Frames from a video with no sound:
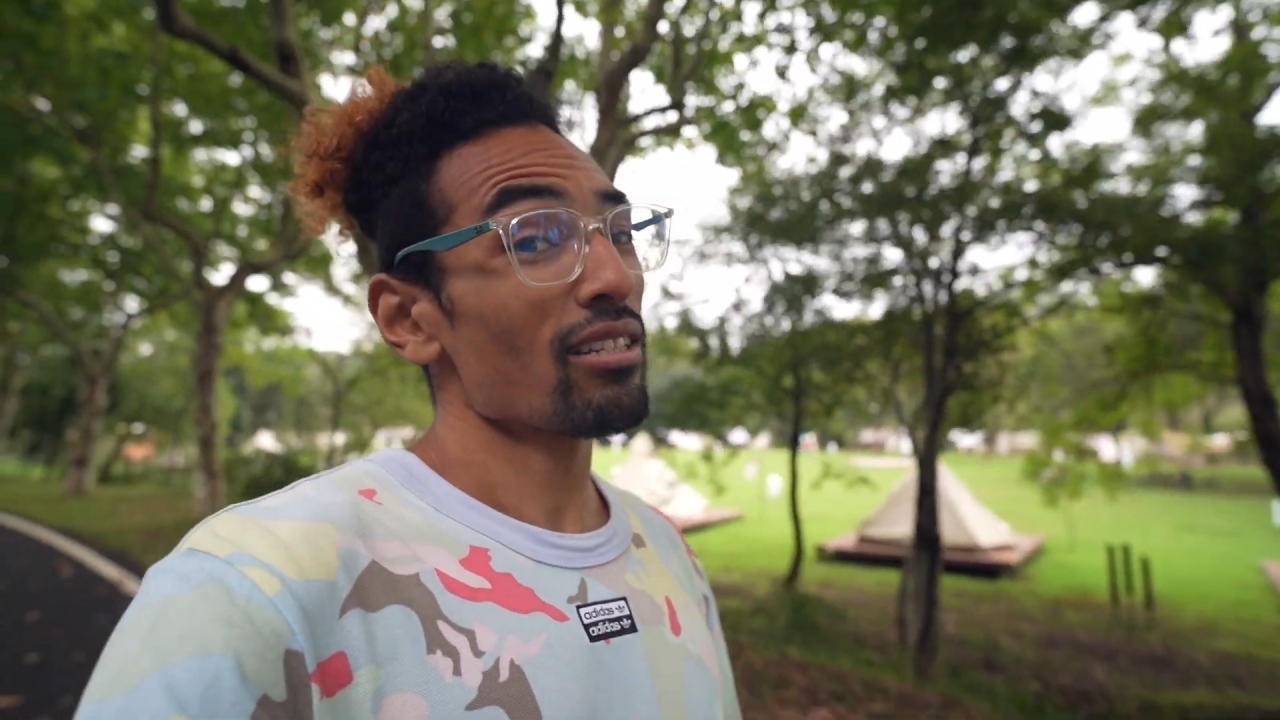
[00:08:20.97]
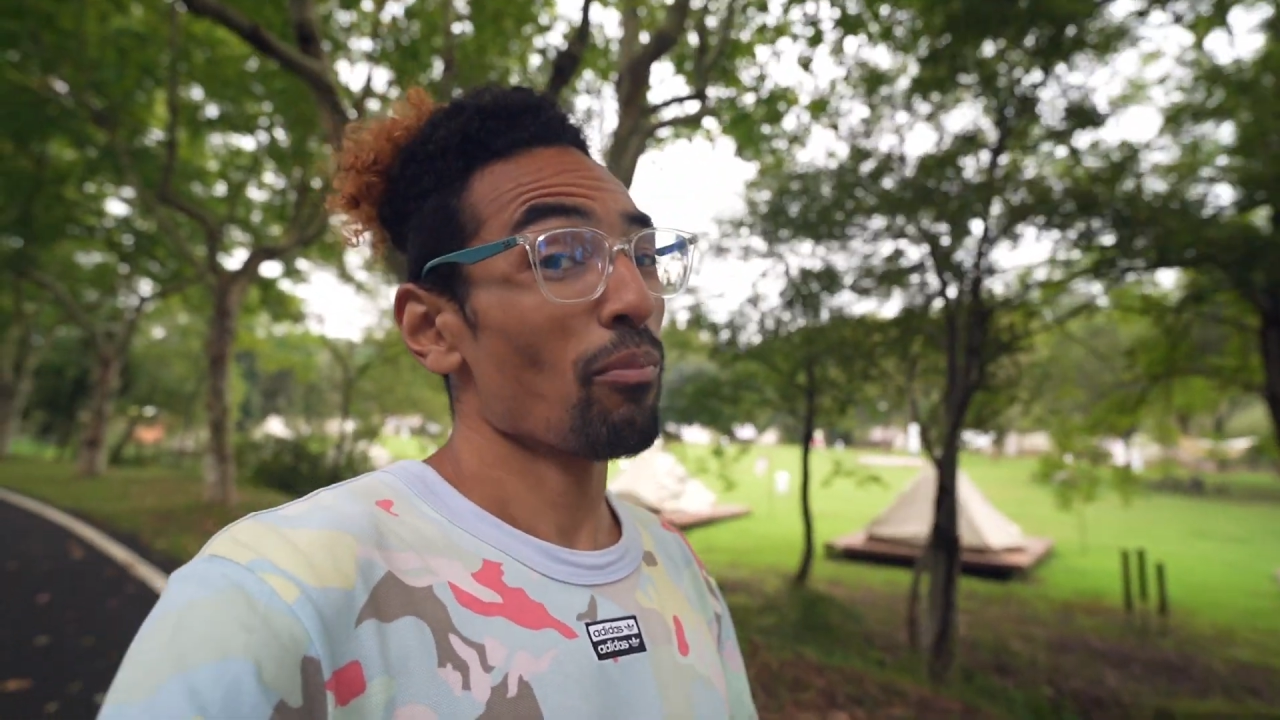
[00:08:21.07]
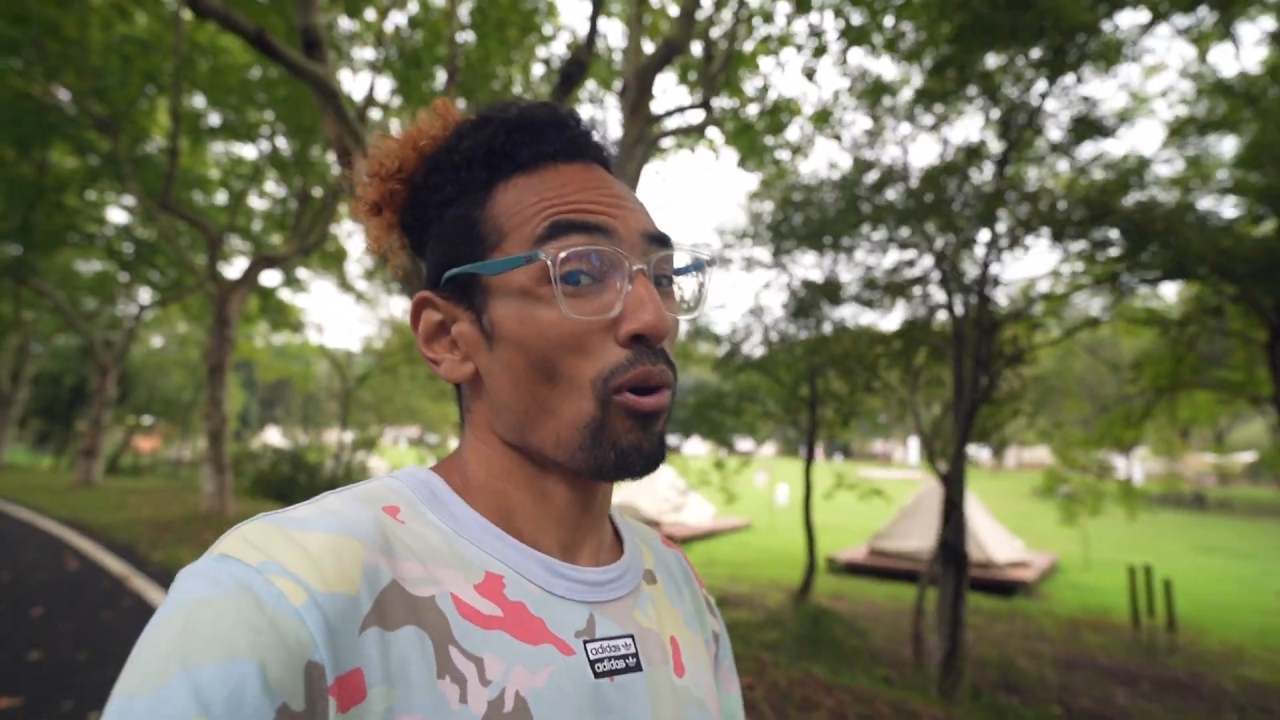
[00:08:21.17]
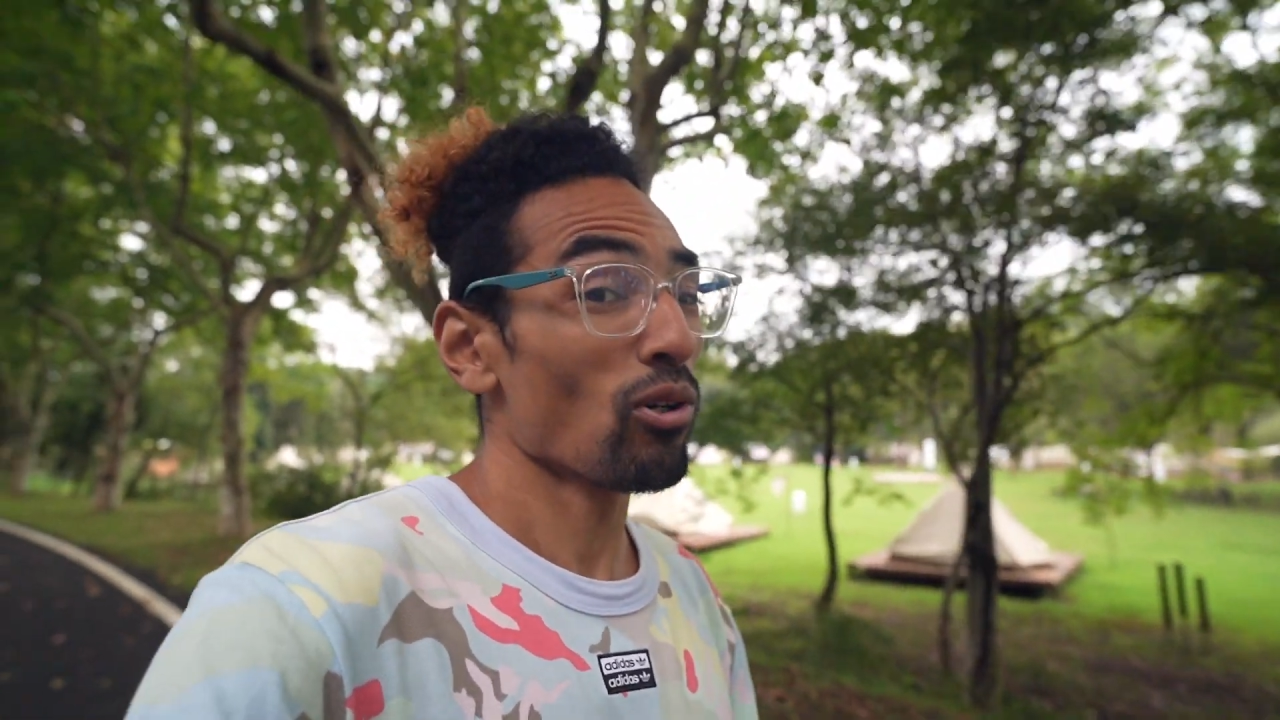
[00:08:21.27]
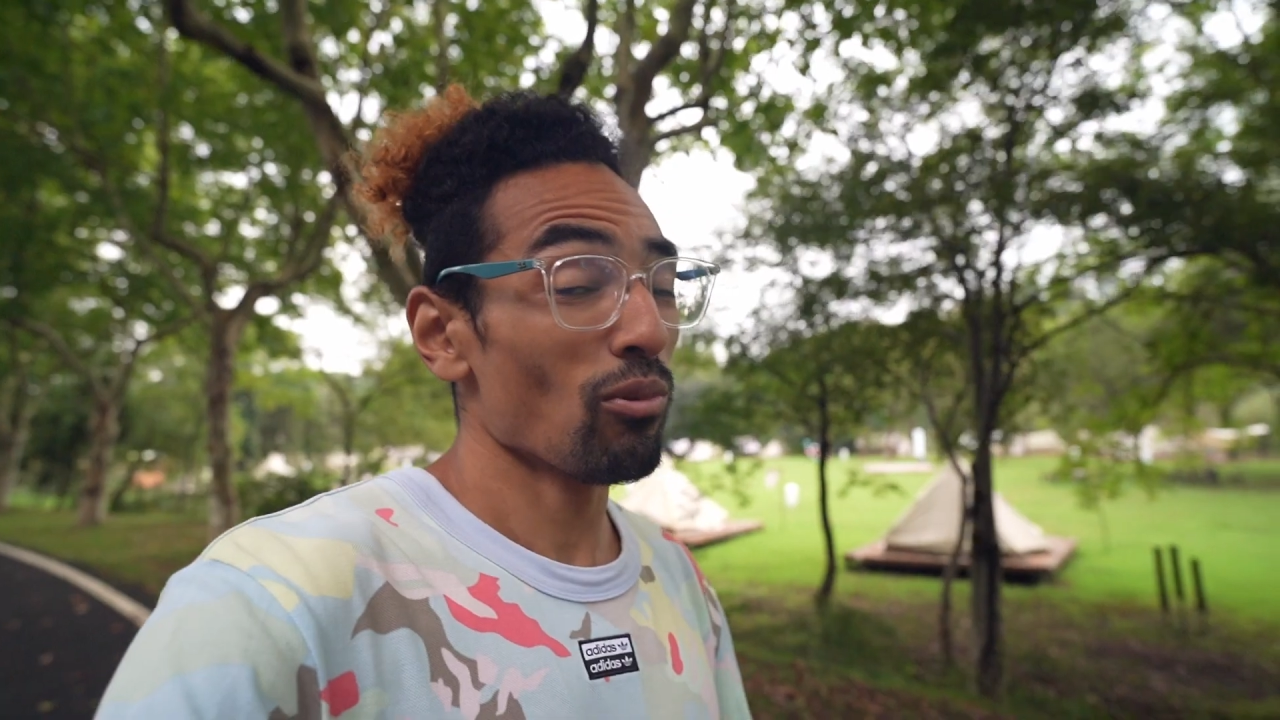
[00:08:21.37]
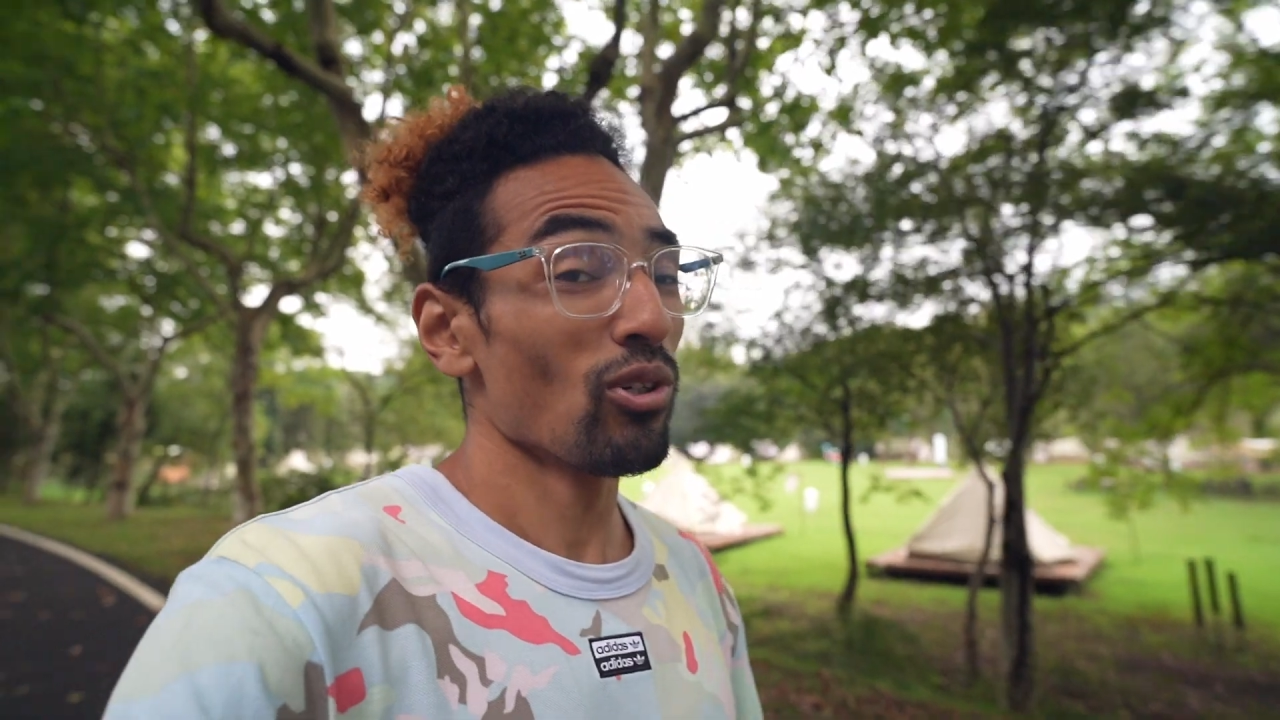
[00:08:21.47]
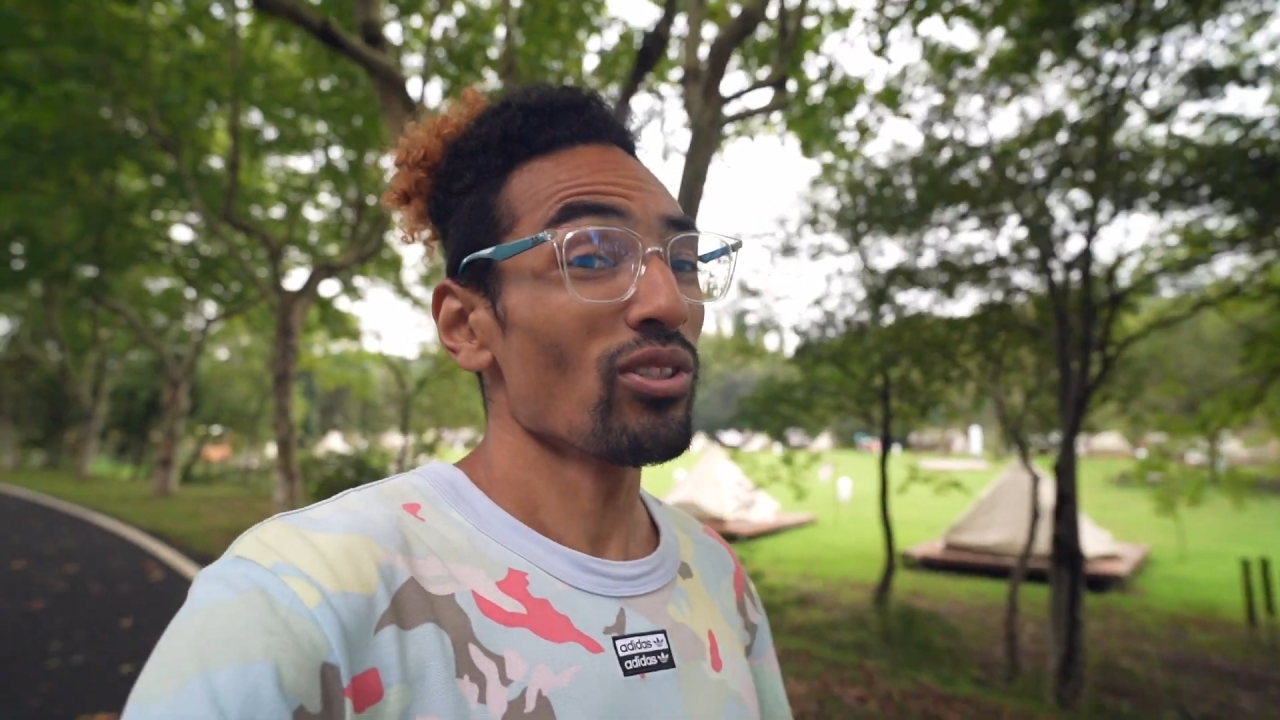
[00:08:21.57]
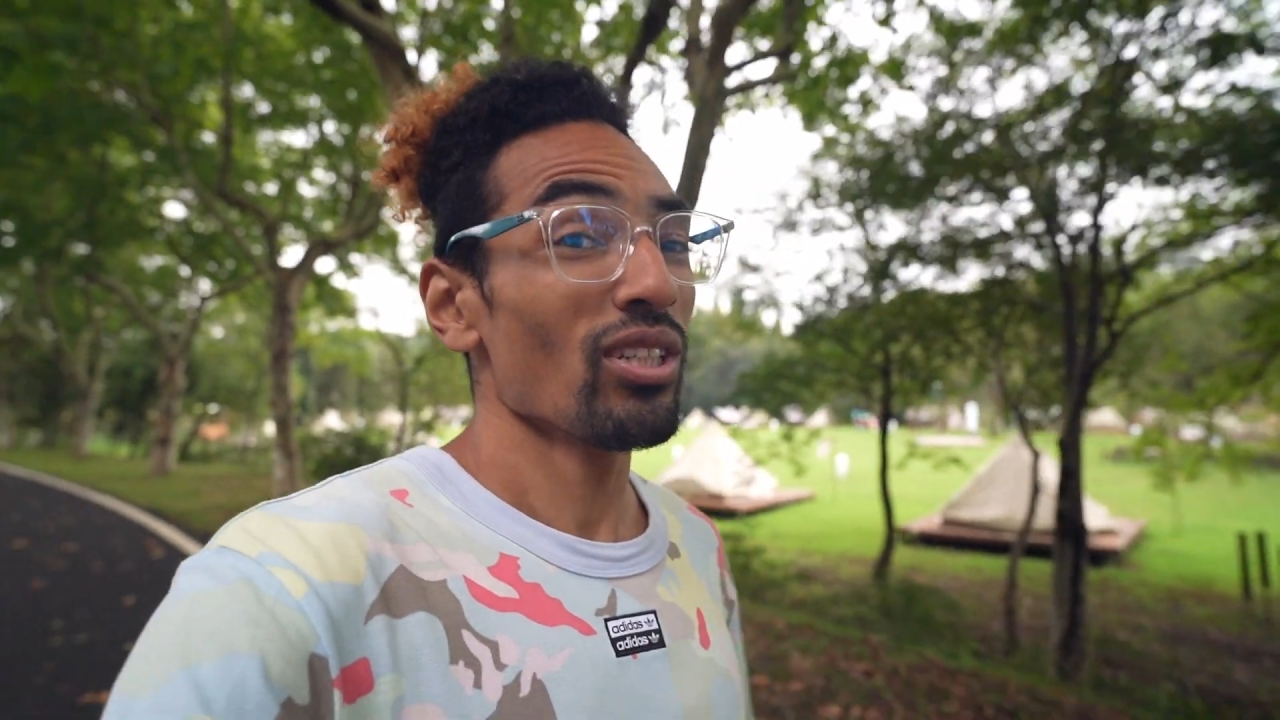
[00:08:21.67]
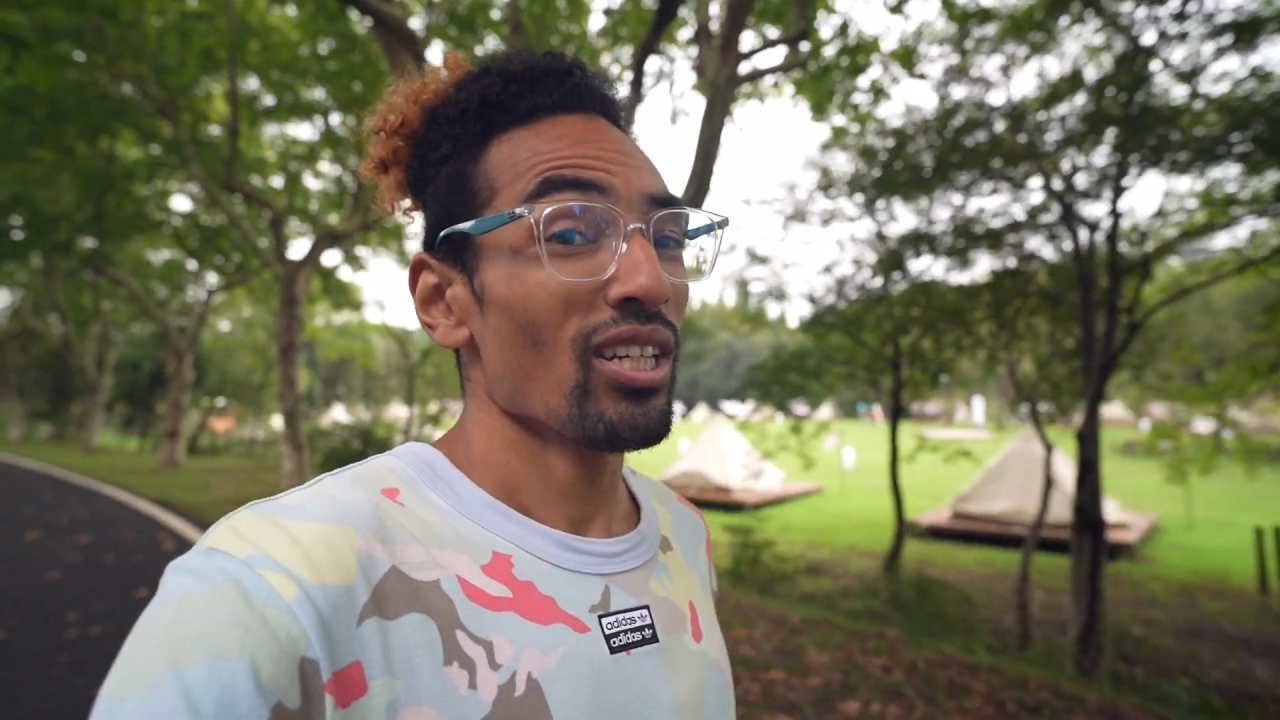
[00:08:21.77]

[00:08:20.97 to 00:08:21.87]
Pokemon.